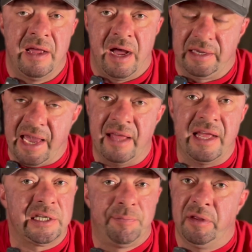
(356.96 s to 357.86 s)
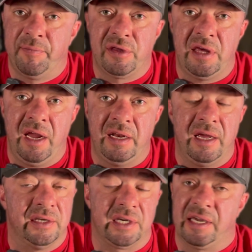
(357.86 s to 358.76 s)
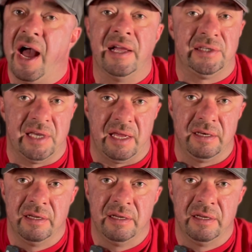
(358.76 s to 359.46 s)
Again, that Smith machine is a godsend.